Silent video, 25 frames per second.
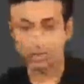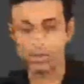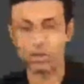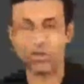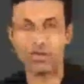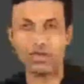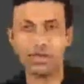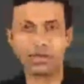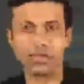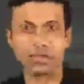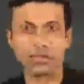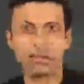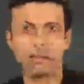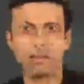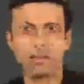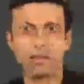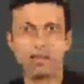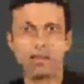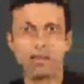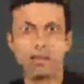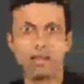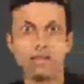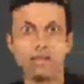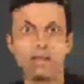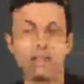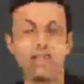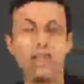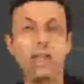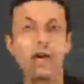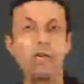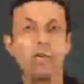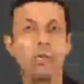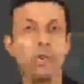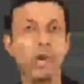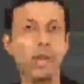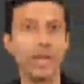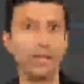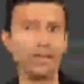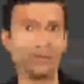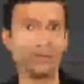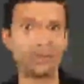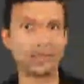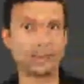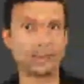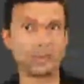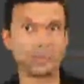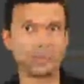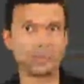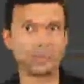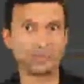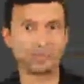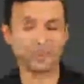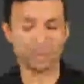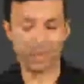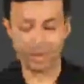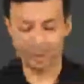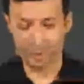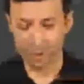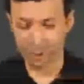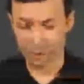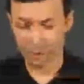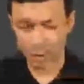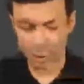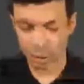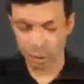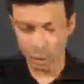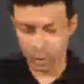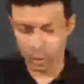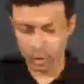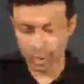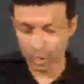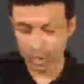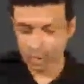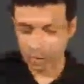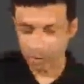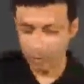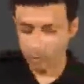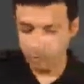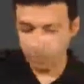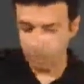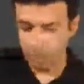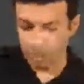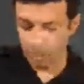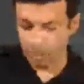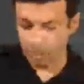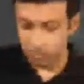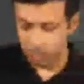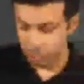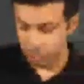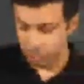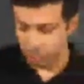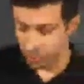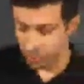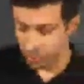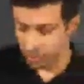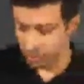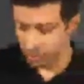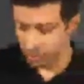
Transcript: Light and sound are both energies. They are waves.